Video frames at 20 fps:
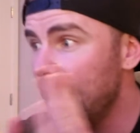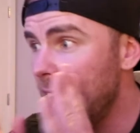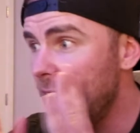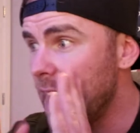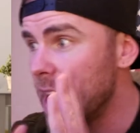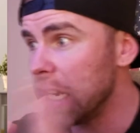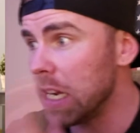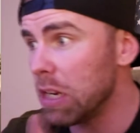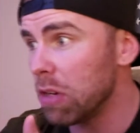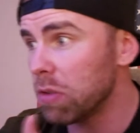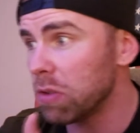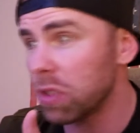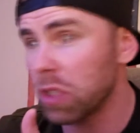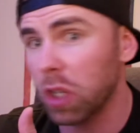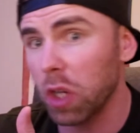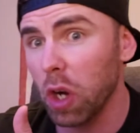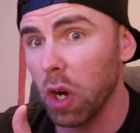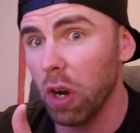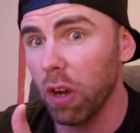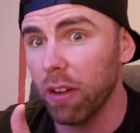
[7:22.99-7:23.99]
And here's
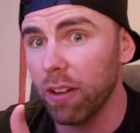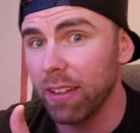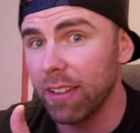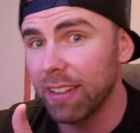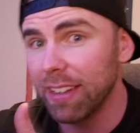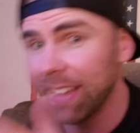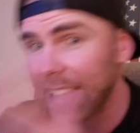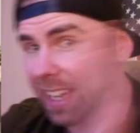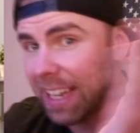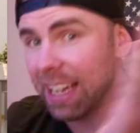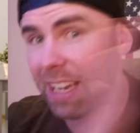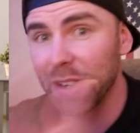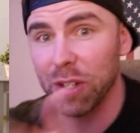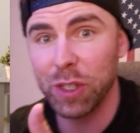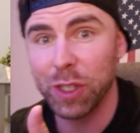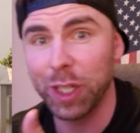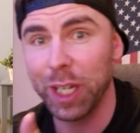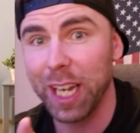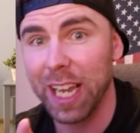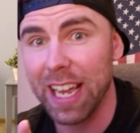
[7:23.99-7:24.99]
the girl. Here
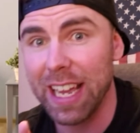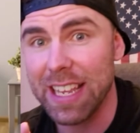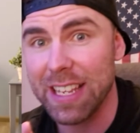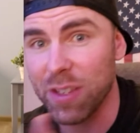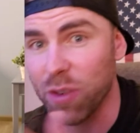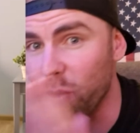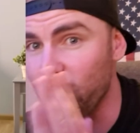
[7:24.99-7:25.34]
she is,